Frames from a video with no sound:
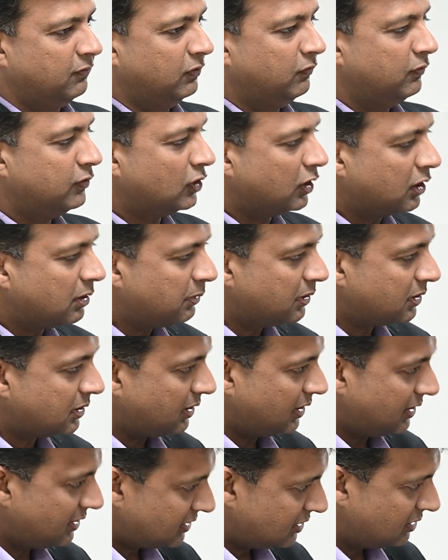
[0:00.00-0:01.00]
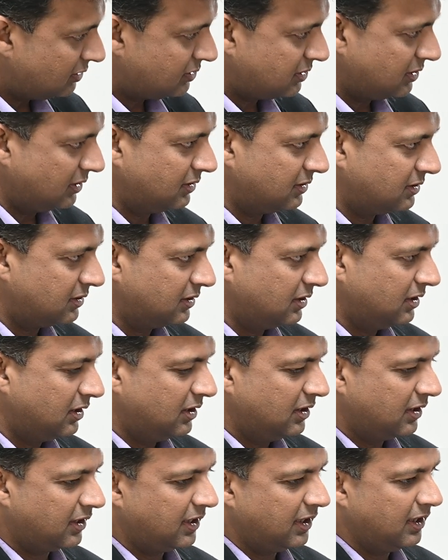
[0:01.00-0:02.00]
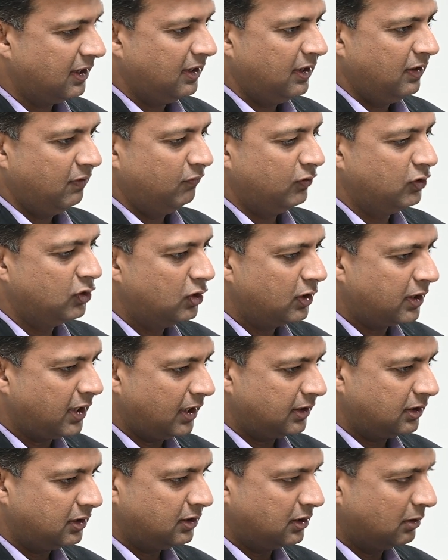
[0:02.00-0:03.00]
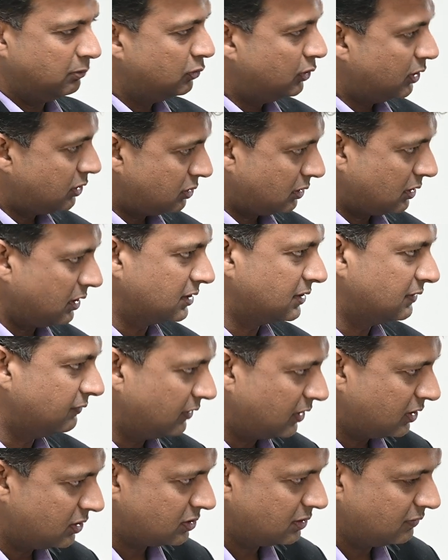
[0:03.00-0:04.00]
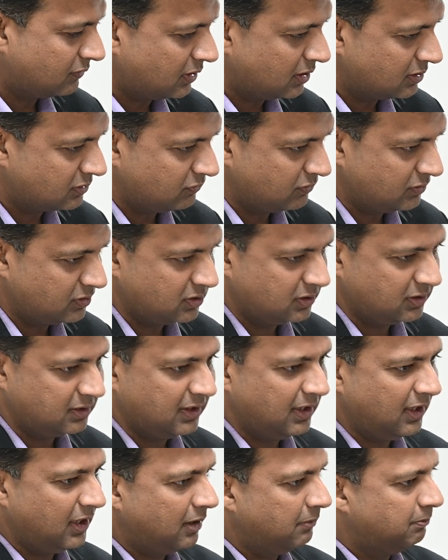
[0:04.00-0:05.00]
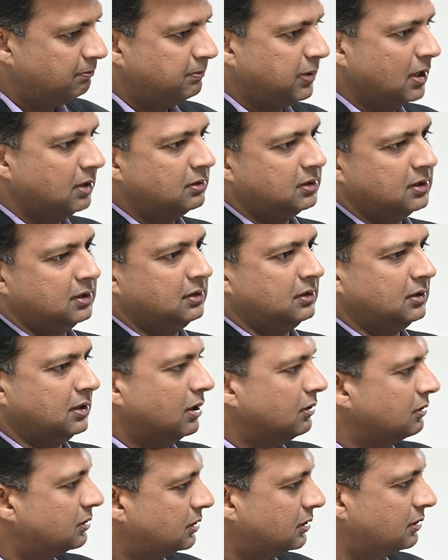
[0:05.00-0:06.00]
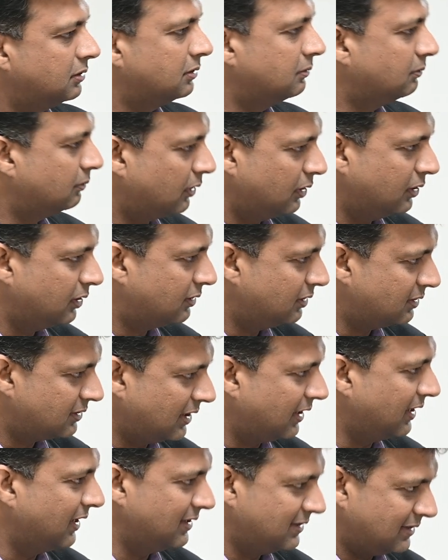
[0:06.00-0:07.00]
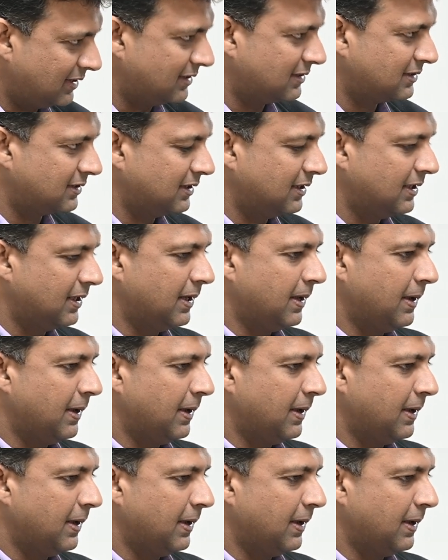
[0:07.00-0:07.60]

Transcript: Now, when we talk about carcinogens, okay, when you look at a WHO classification of carcinogens, they are about 1,000 molecules that exist.